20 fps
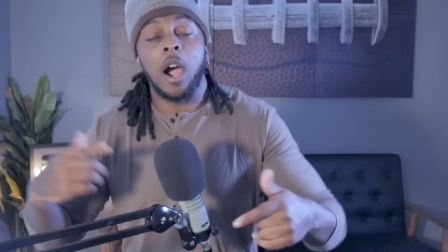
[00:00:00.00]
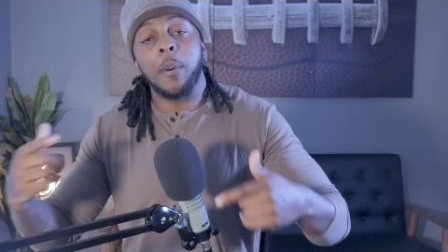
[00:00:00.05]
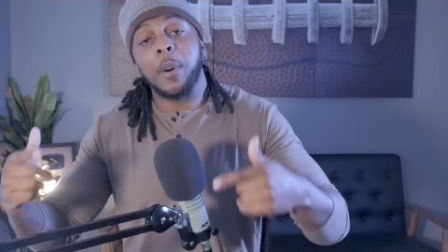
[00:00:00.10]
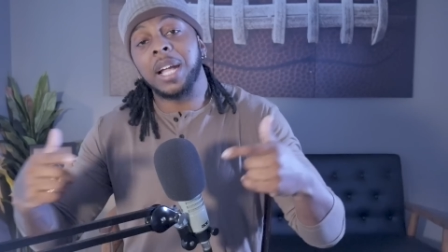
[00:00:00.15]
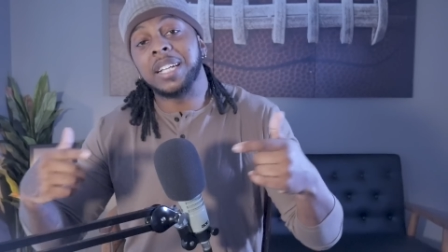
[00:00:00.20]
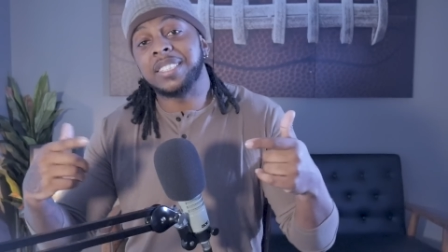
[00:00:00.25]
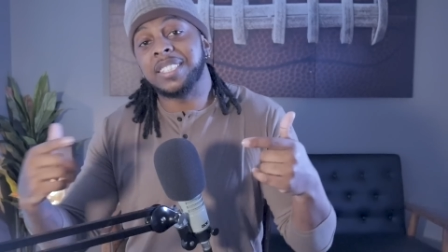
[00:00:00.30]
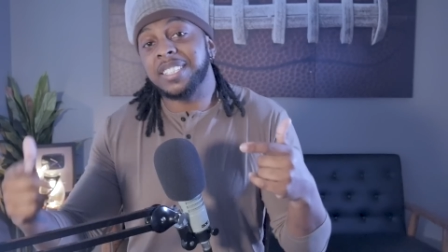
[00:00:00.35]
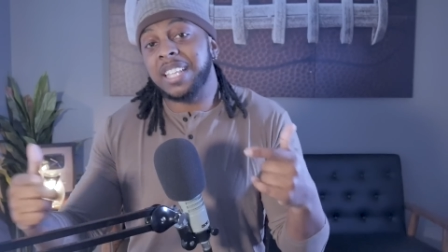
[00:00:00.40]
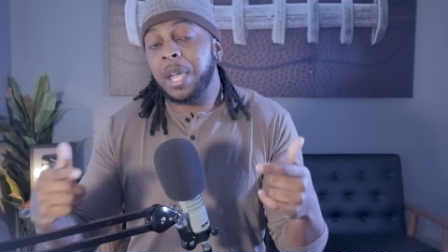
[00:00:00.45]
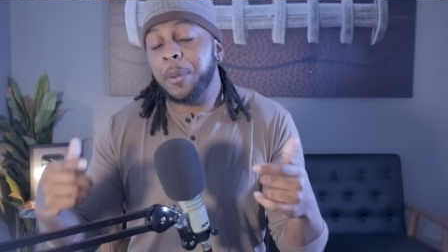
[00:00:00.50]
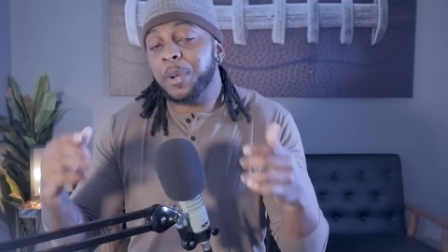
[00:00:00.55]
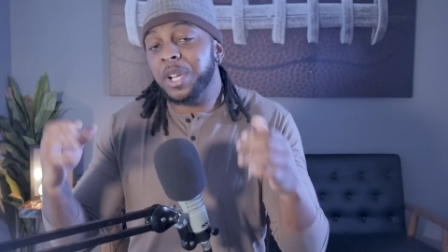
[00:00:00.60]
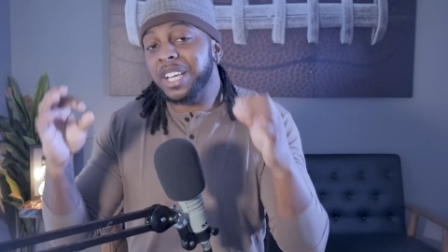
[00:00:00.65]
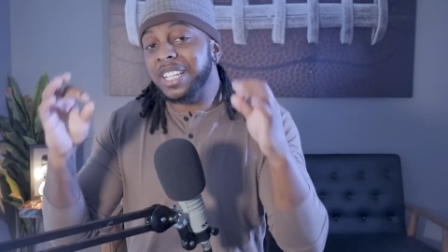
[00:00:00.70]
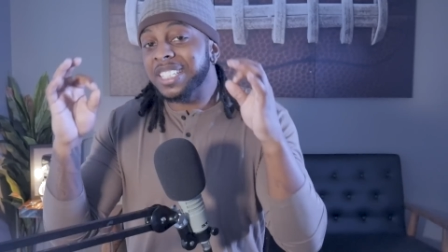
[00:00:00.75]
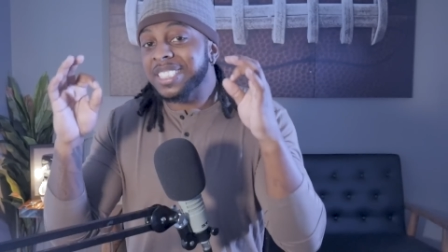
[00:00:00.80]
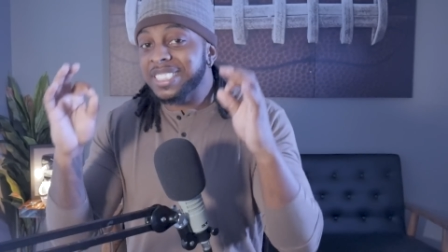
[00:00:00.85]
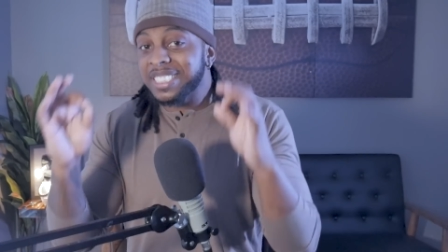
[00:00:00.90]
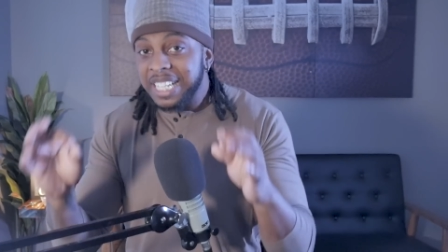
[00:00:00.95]
Alright, today we're
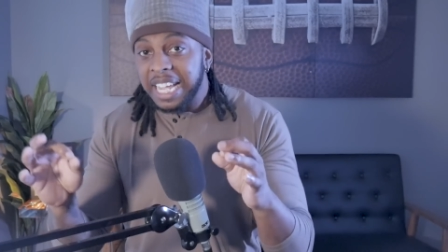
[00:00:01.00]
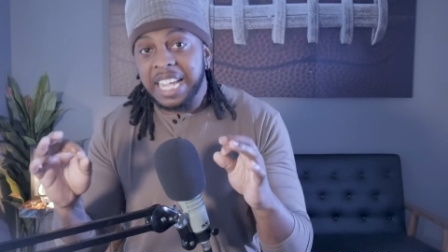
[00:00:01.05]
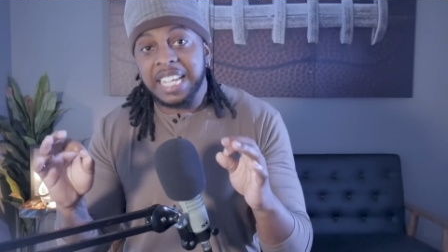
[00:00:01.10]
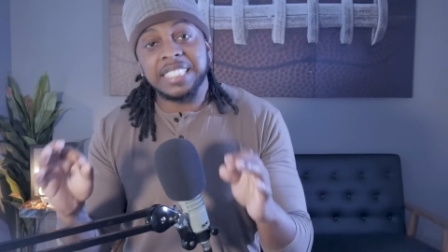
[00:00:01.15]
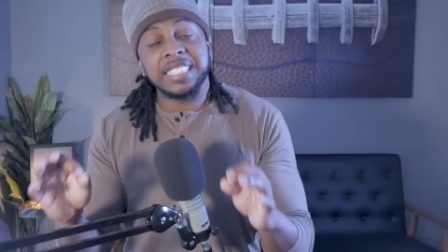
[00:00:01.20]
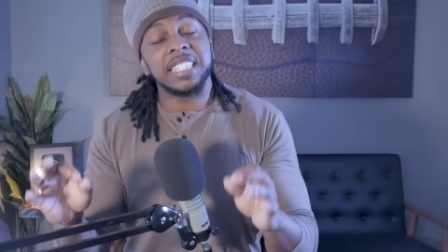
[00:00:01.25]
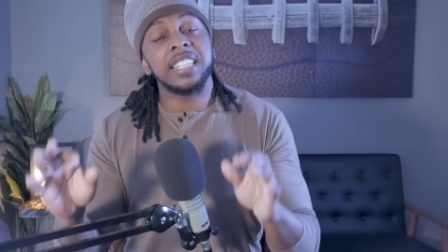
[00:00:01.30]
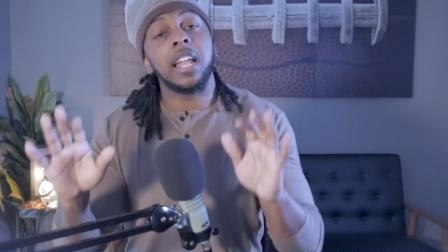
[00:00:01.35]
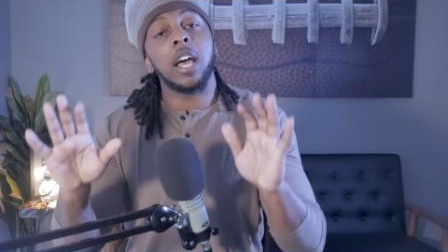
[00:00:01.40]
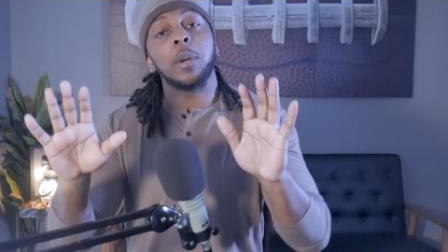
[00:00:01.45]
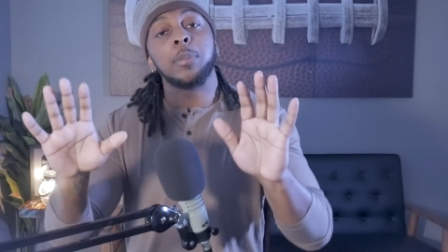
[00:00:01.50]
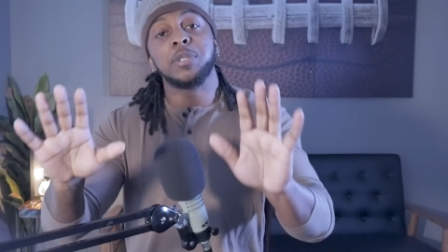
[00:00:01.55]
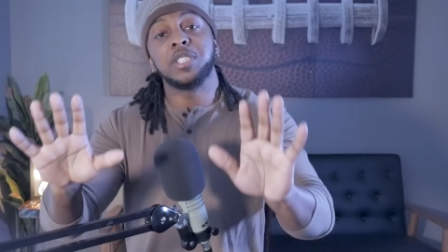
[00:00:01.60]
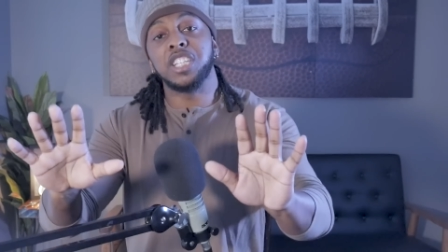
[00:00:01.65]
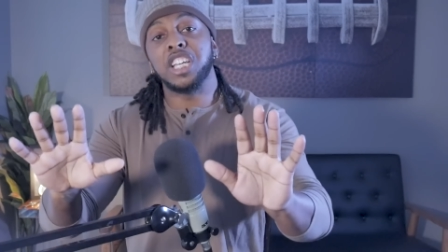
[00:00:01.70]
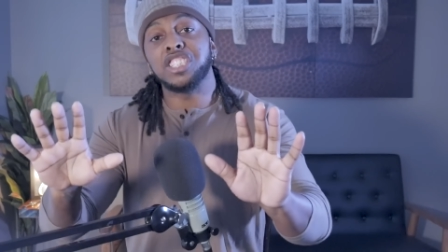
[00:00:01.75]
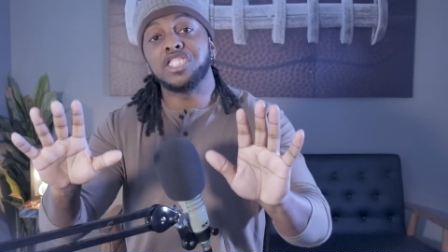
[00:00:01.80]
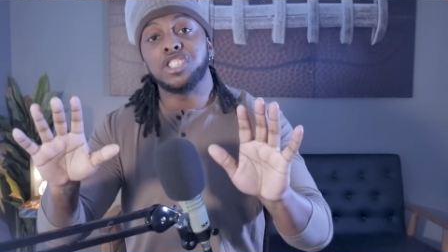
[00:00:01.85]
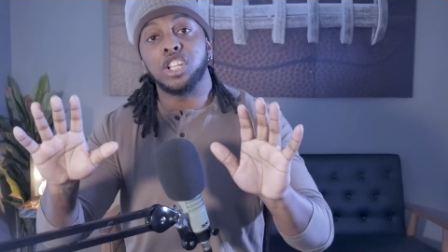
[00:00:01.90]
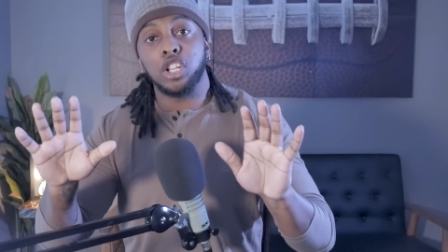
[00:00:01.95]
going to change it up
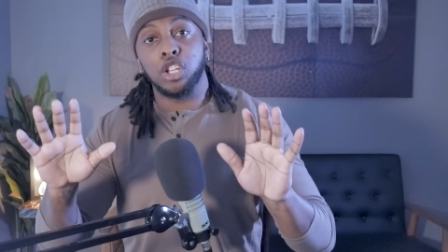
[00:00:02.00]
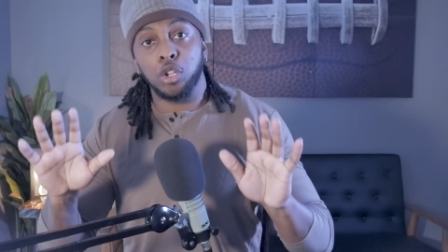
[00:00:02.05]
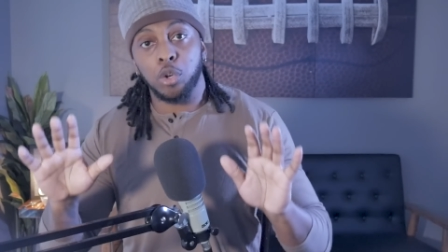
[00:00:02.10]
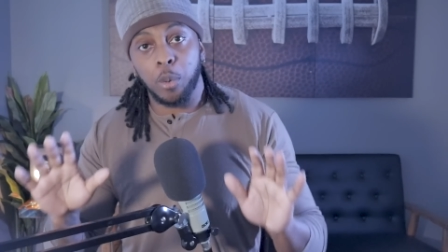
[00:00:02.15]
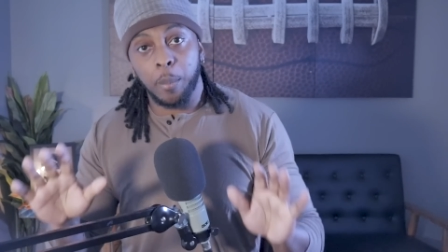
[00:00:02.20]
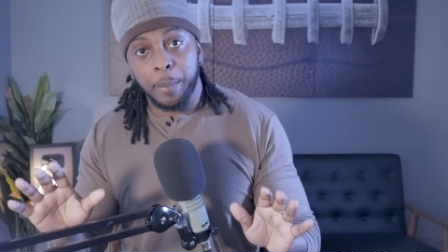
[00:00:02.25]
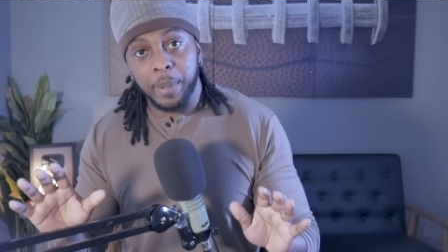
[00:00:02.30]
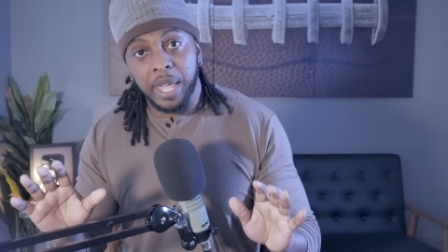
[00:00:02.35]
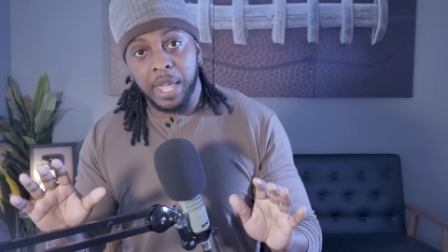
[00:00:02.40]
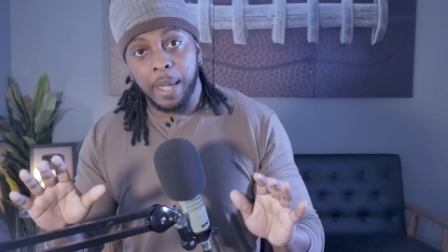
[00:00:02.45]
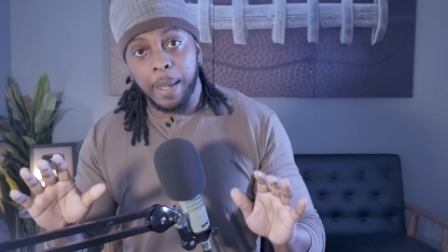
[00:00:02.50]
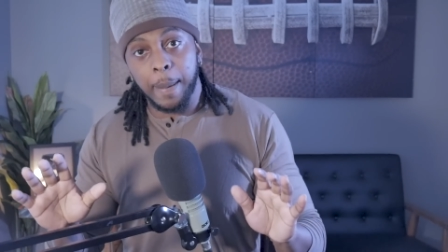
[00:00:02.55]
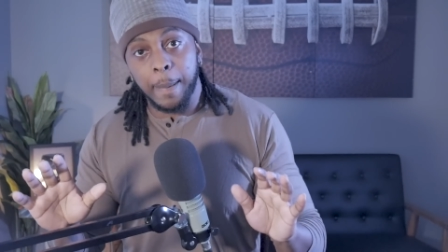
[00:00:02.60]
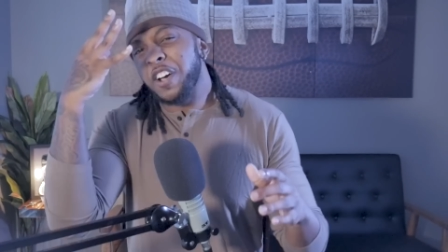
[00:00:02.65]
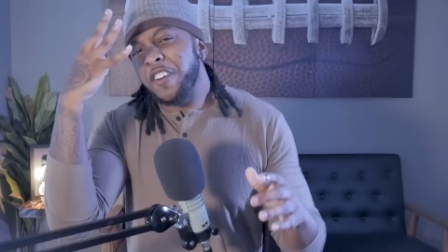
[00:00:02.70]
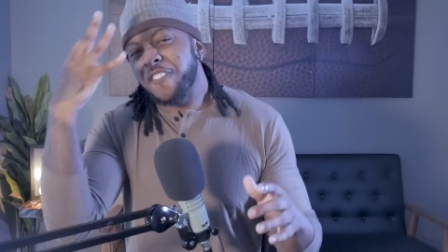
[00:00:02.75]
just a little bit.